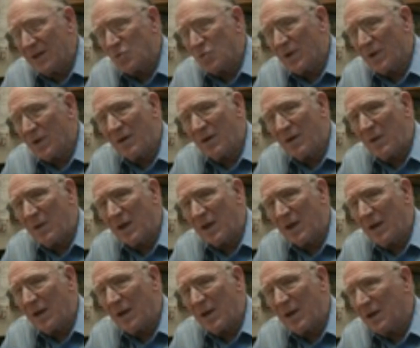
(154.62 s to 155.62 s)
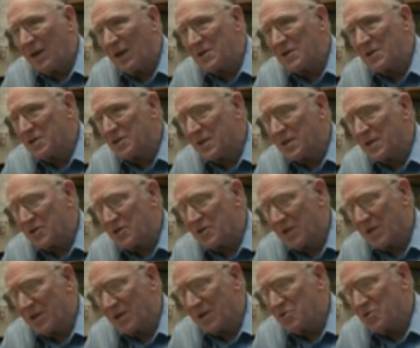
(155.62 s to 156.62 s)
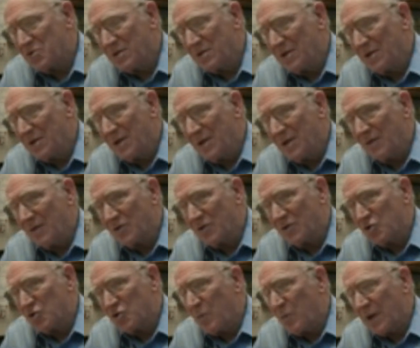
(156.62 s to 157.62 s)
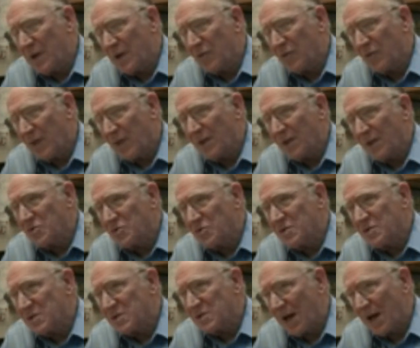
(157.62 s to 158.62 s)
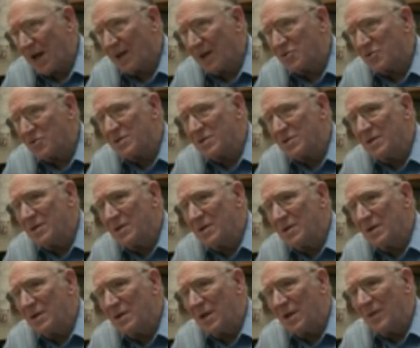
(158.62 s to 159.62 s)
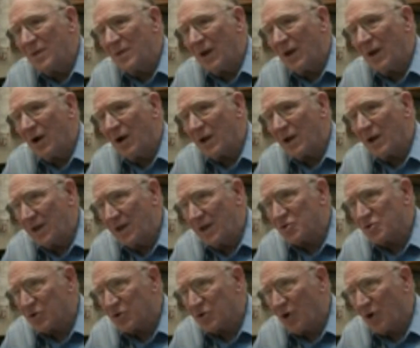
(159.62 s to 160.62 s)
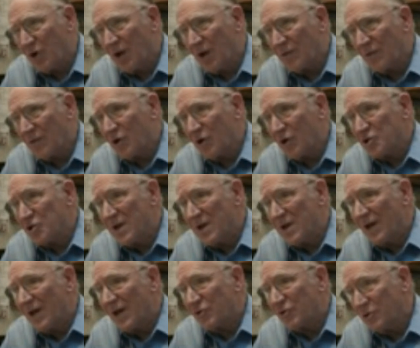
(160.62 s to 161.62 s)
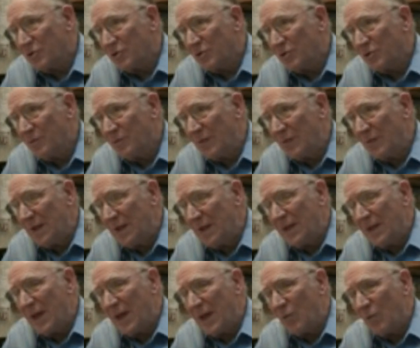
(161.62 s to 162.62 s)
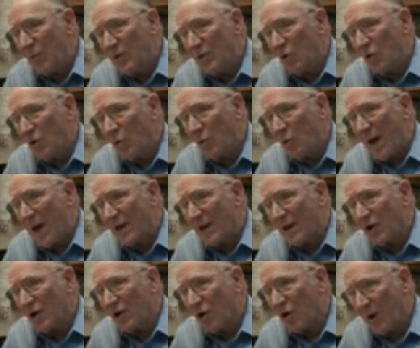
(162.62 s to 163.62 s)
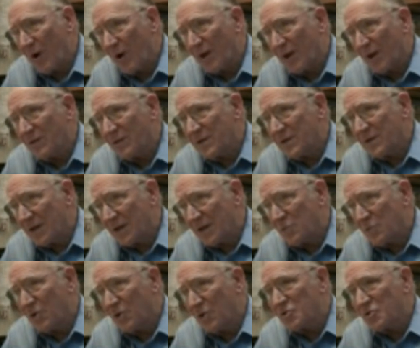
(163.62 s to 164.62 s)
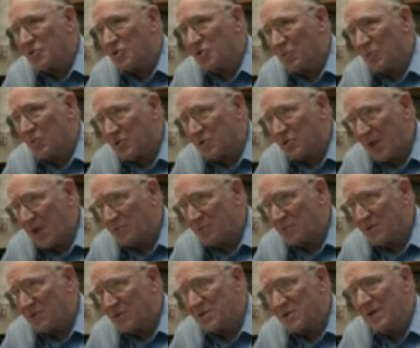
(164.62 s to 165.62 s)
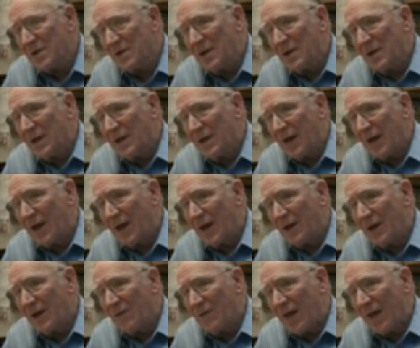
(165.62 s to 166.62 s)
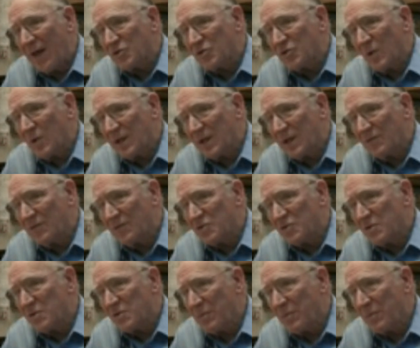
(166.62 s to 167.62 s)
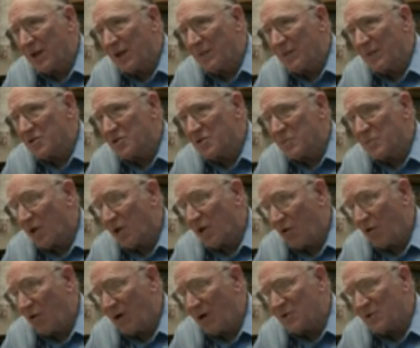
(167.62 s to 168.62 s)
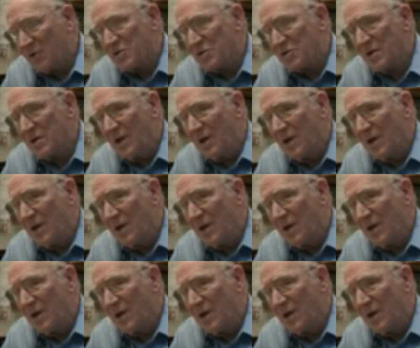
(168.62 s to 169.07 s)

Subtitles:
It's why I make a list of these things. There's so many things in science that our kids are taught that are just not true. And we don't go back and correct the textbooks or the perceptions. And that's what gives us impediments, because